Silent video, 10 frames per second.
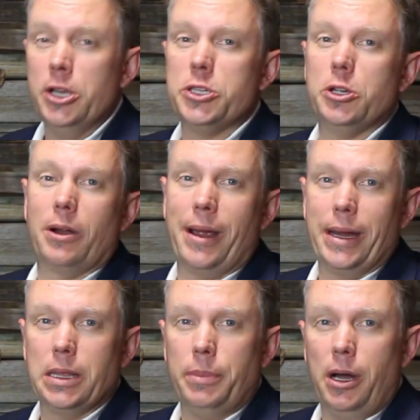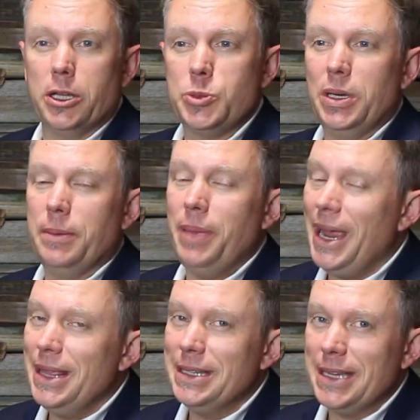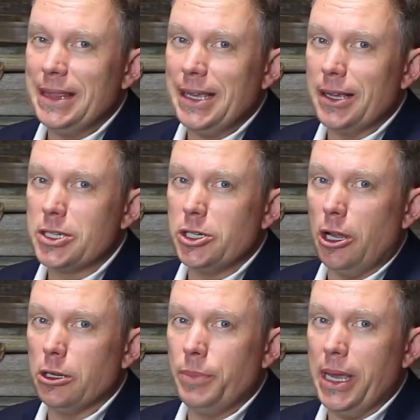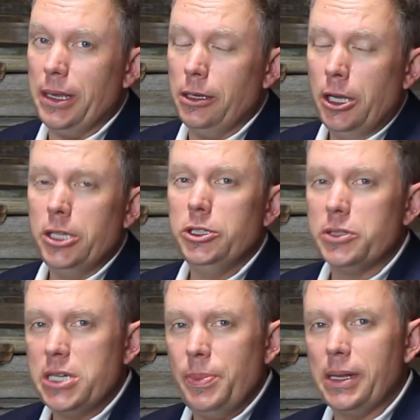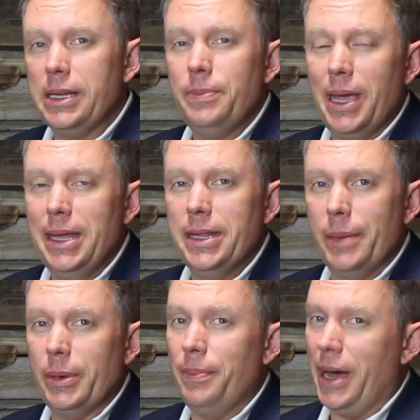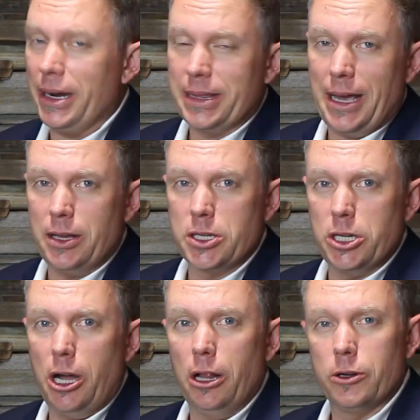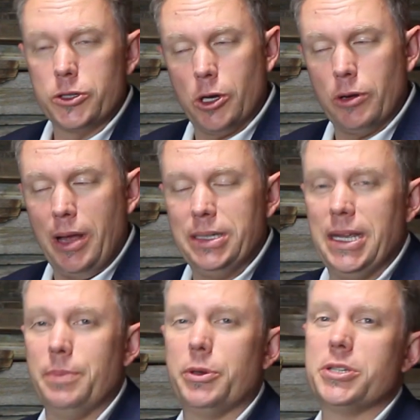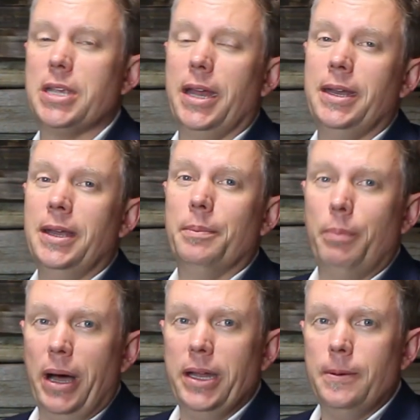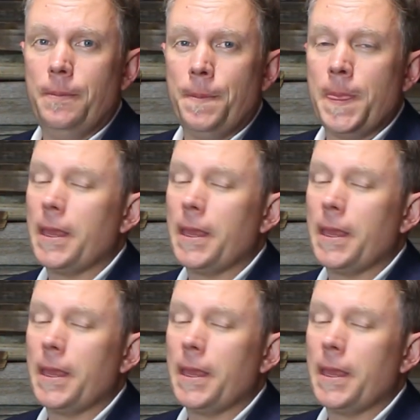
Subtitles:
So you're hiring the bondsman to pay the $10,000 bail. You'll typically pay them about $1,000, around 10%, but